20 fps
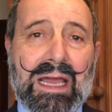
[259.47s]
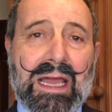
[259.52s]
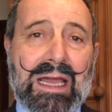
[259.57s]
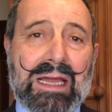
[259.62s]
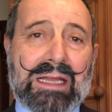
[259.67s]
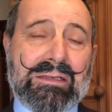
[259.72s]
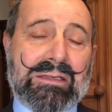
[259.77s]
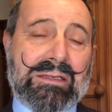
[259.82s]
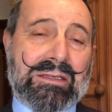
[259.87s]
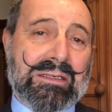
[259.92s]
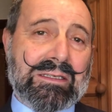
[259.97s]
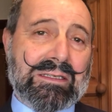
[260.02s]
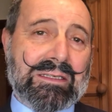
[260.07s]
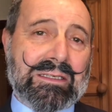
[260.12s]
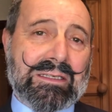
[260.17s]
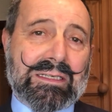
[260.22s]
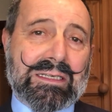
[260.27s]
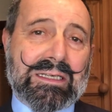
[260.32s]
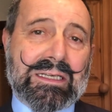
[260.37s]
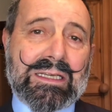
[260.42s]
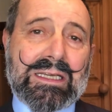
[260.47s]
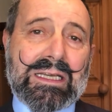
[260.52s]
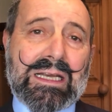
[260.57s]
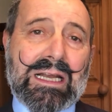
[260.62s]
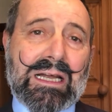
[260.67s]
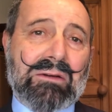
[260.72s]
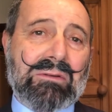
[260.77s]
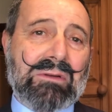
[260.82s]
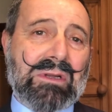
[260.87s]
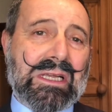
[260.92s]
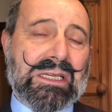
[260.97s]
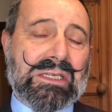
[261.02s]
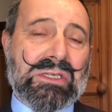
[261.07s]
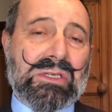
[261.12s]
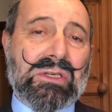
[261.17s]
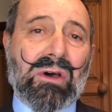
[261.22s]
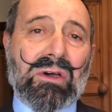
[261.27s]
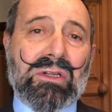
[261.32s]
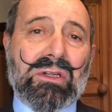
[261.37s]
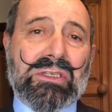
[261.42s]
And, you know, it's
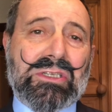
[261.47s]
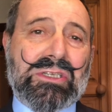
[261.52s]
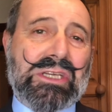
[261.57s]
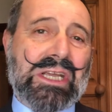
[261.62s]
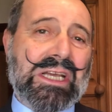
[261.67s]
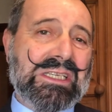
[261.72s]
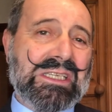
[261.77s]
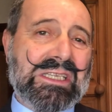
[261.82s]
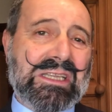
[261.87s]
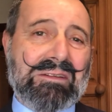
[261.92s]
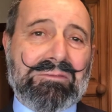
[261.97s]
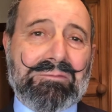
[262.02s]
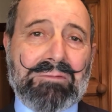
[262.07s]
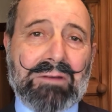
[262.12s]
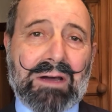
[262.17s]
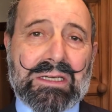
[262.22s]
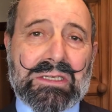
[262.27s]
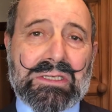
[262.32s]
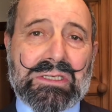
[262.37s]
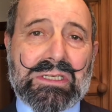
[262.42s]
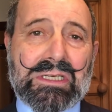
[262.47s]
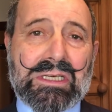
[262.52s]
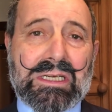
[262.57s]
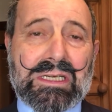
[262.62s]
not just a function,